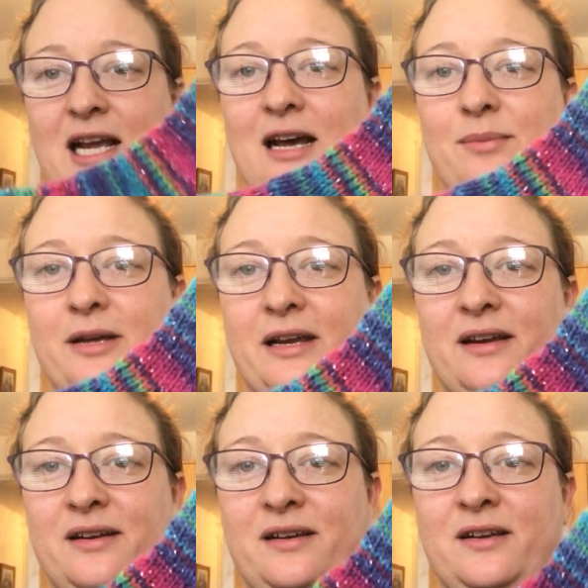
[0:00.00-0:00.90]

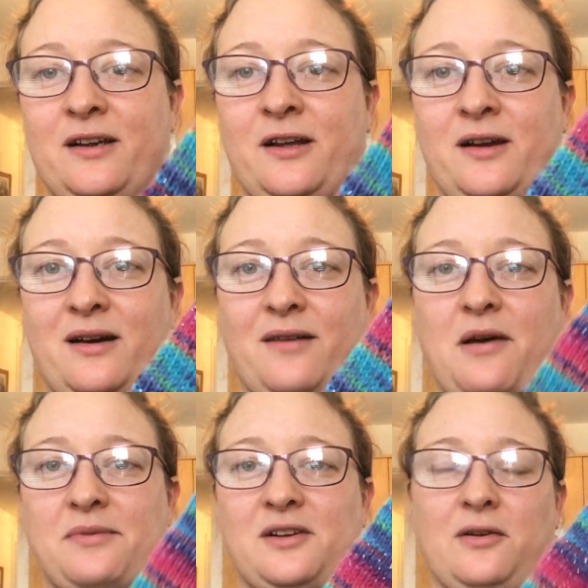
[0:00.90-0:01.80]
happy. I've
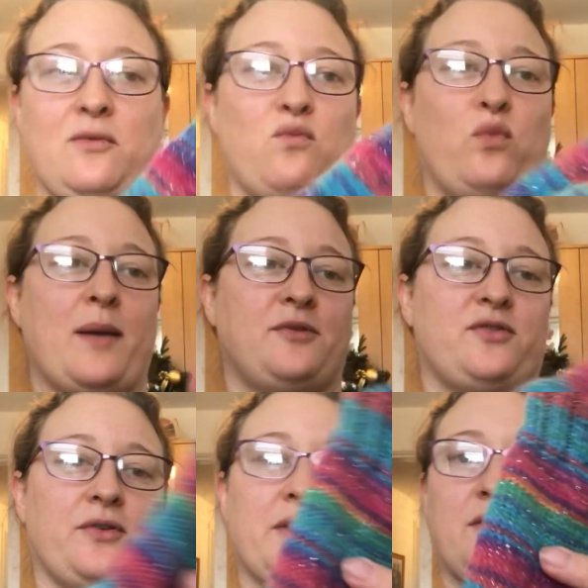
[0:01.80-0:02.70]
absolutely whipped through